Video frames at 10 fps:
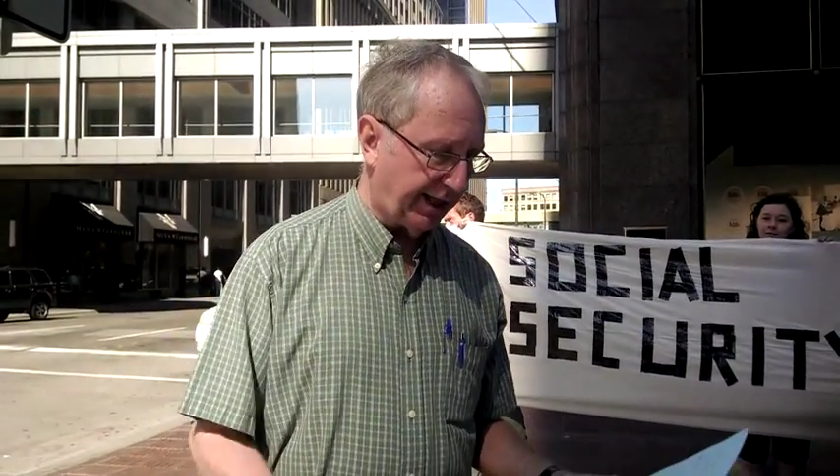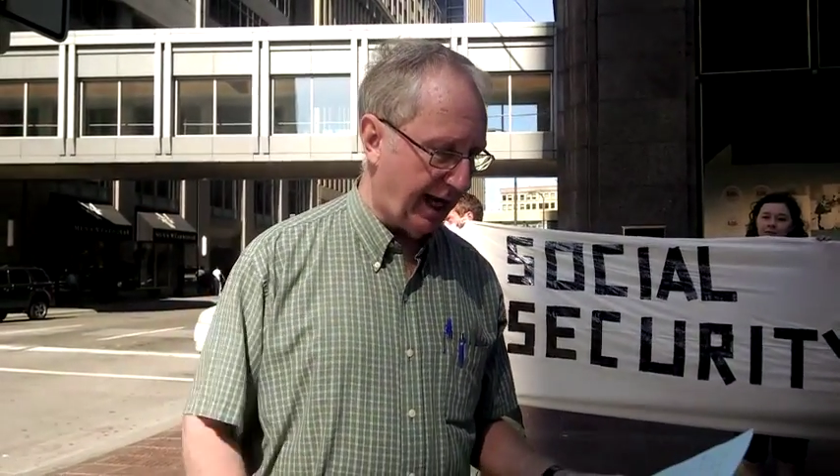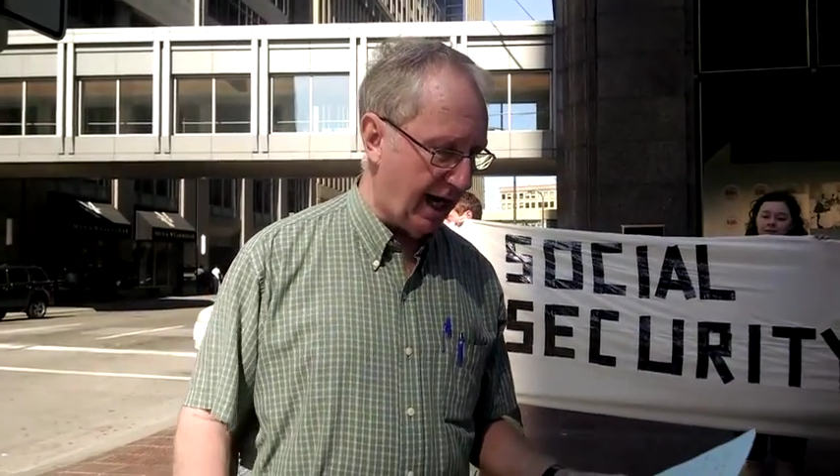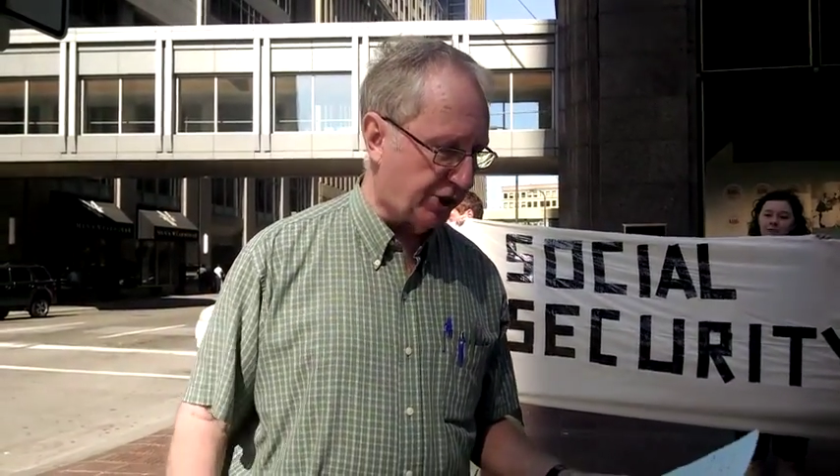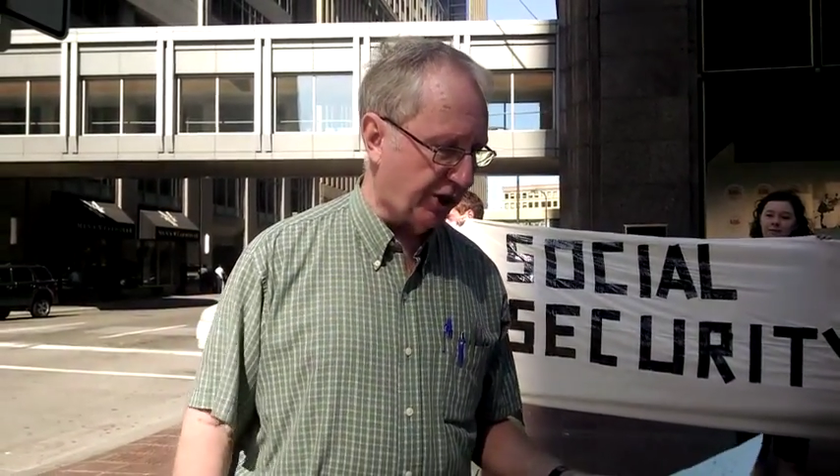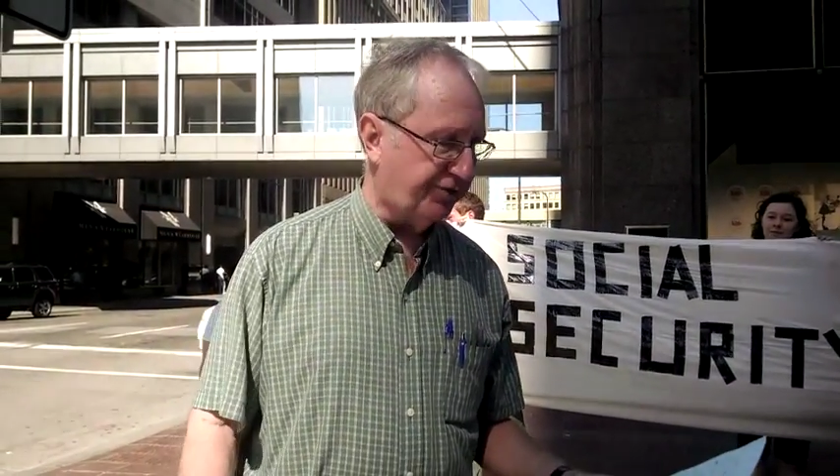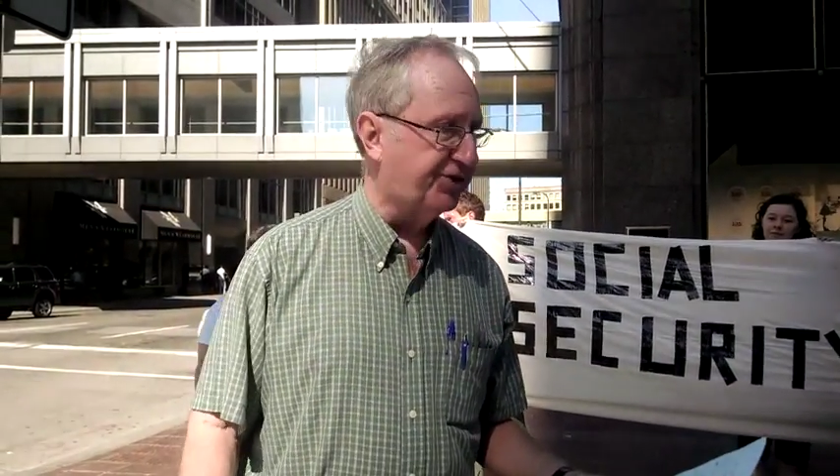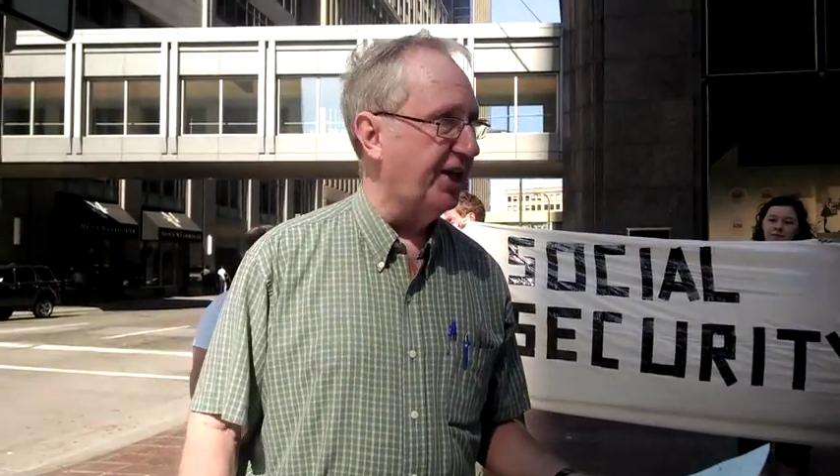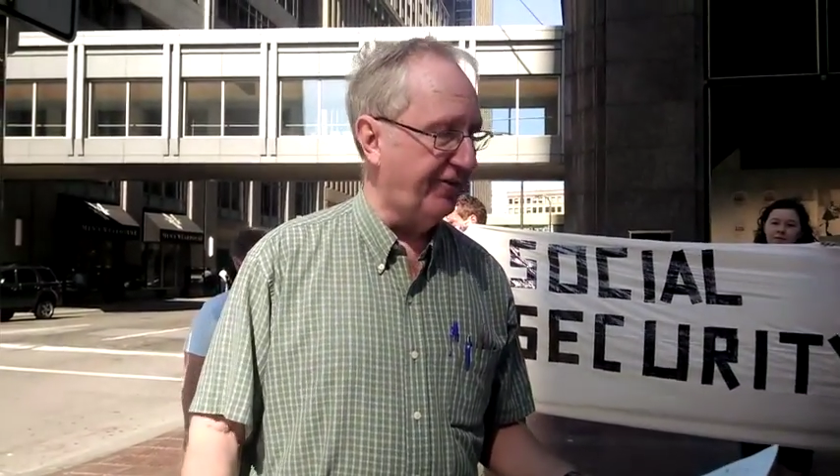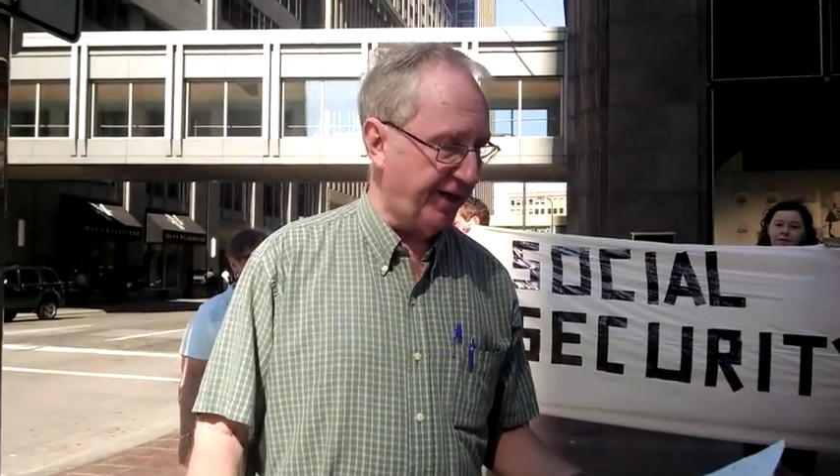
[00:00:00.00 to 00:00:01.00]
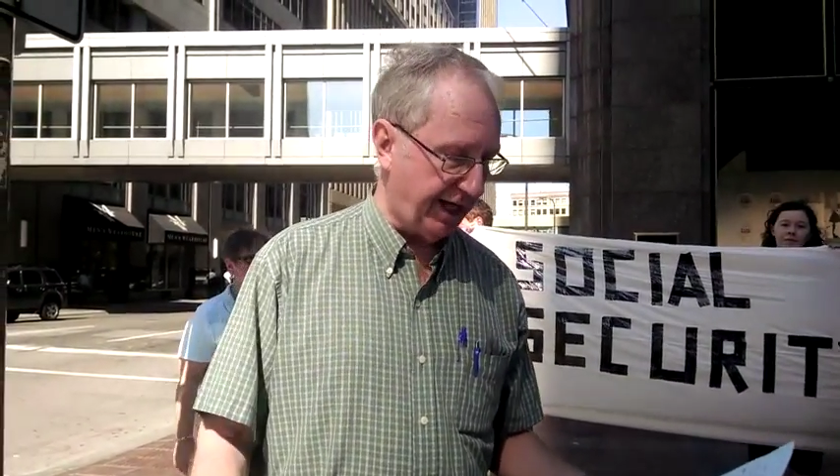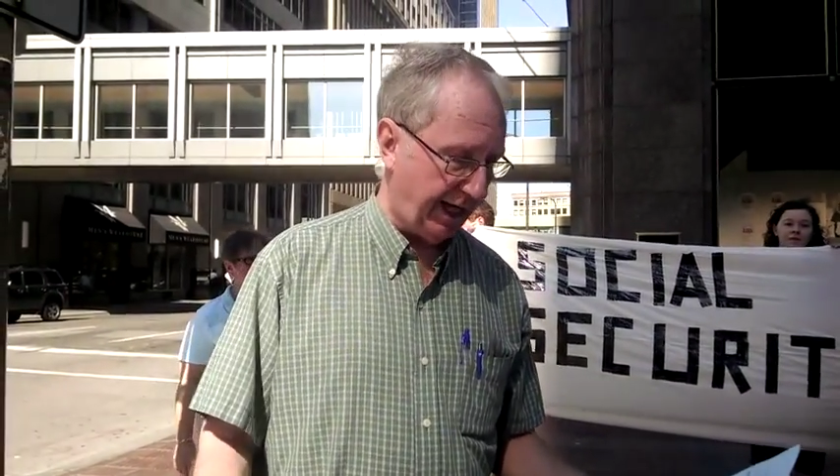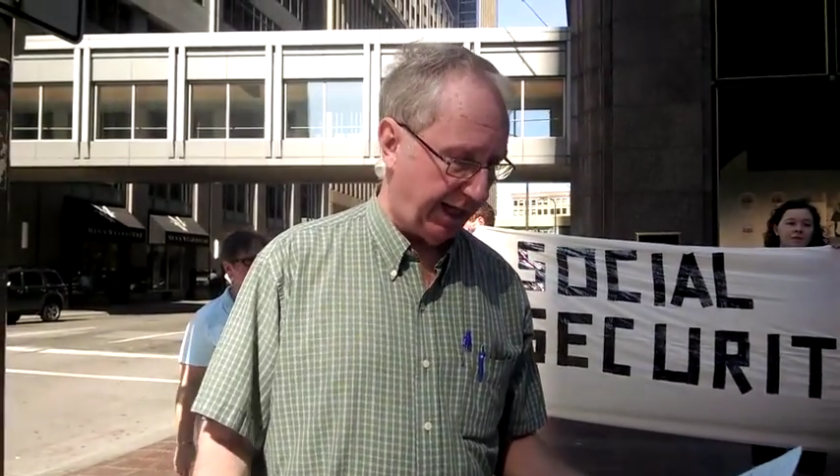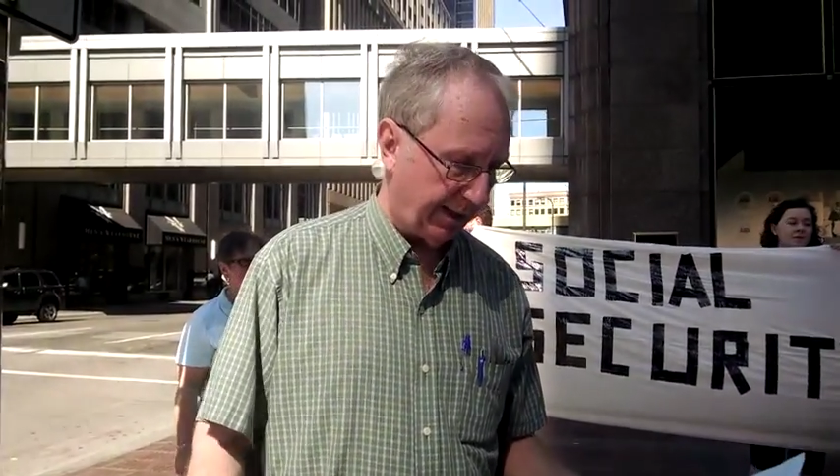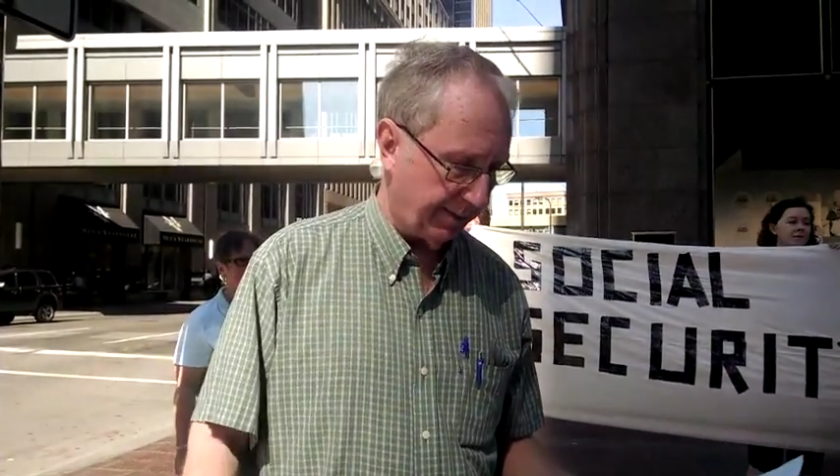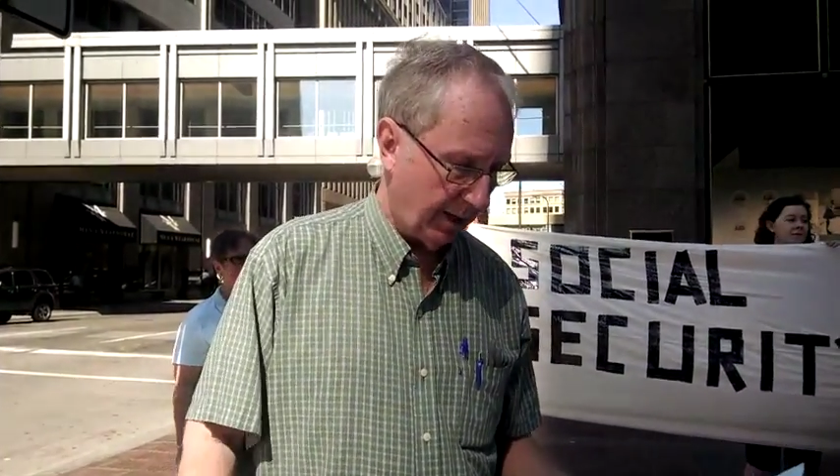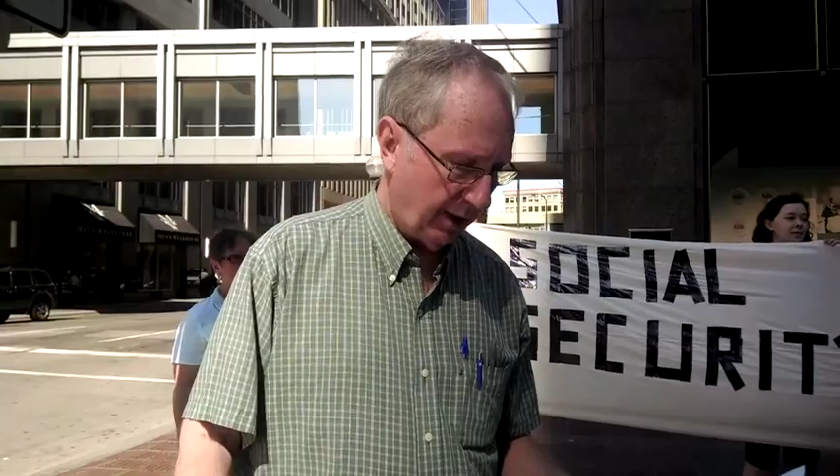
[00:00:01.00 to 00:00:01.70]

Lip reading: the age of 70